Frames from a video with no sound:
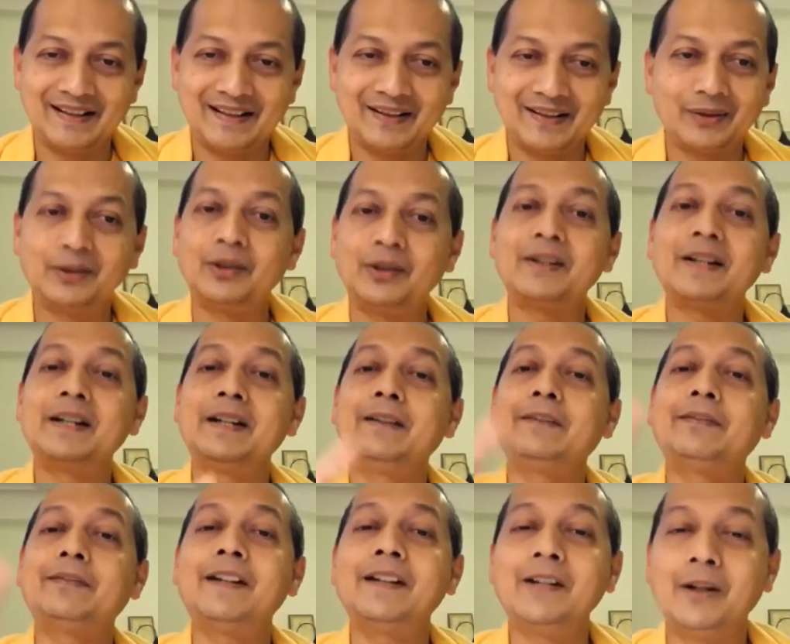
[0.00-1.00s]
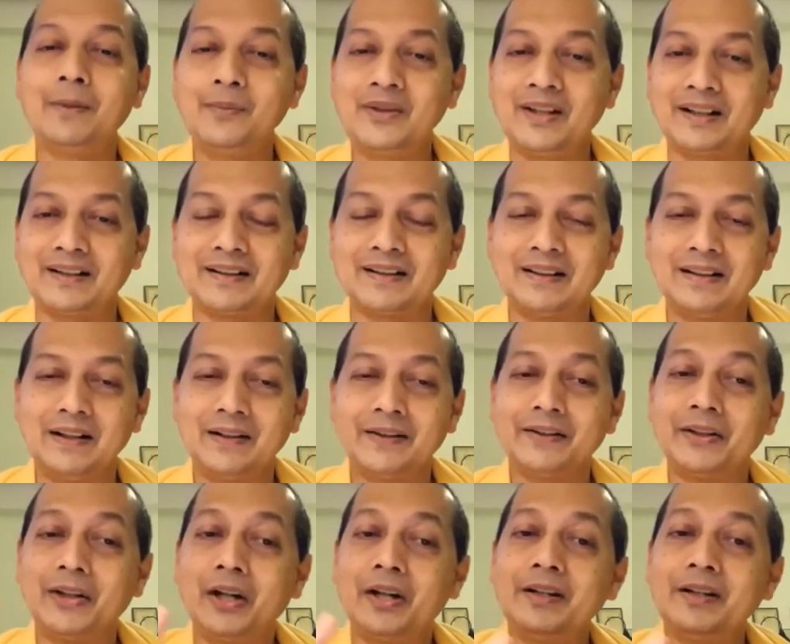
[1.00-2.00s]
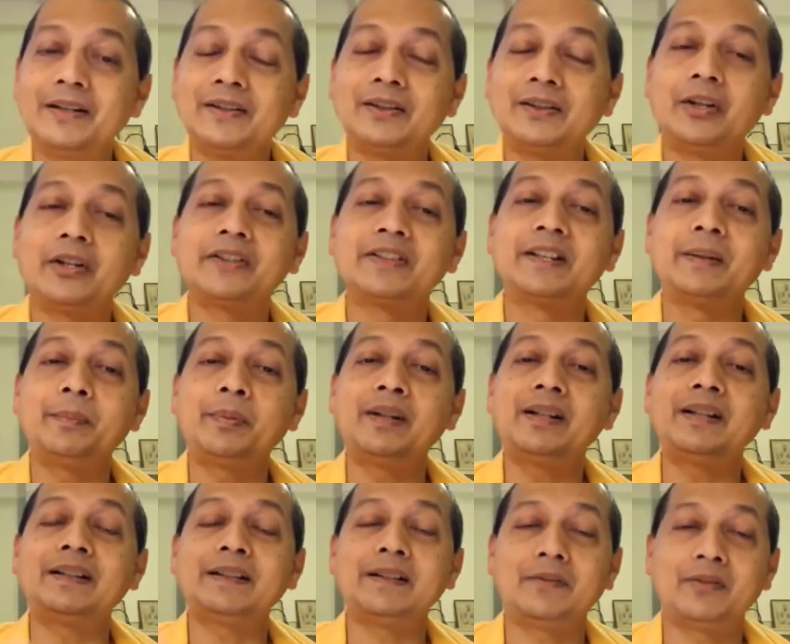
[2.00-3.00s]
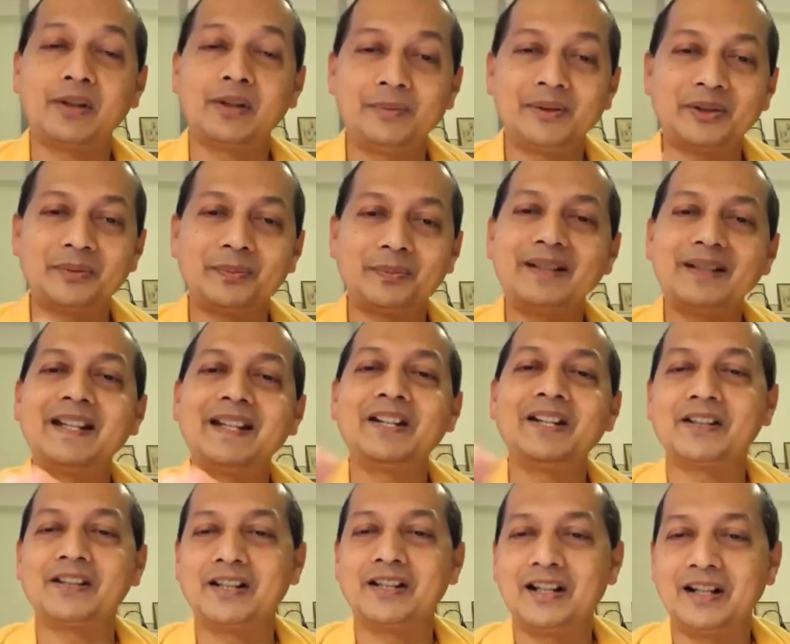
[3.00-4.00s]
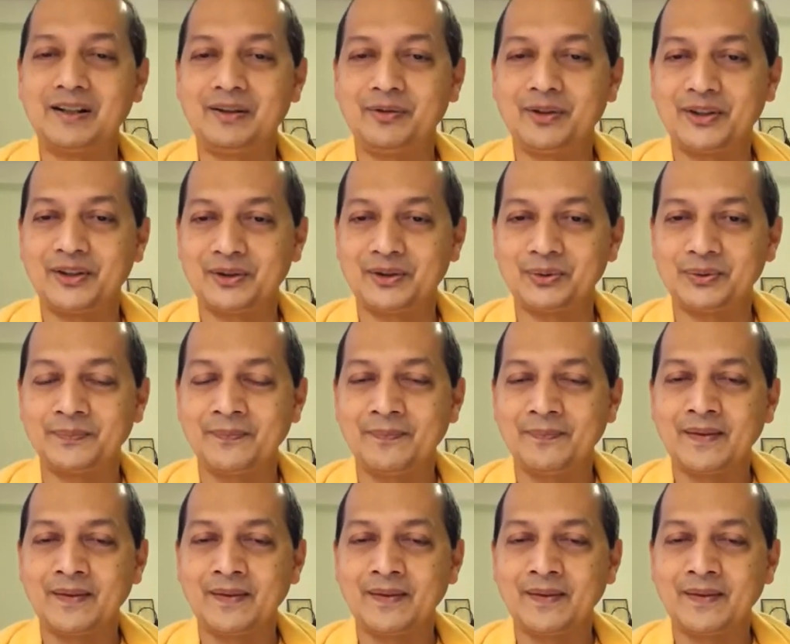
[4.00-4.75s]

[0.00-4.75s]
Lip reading: So not a different object. God is not separated from us by desha, kala, vastu.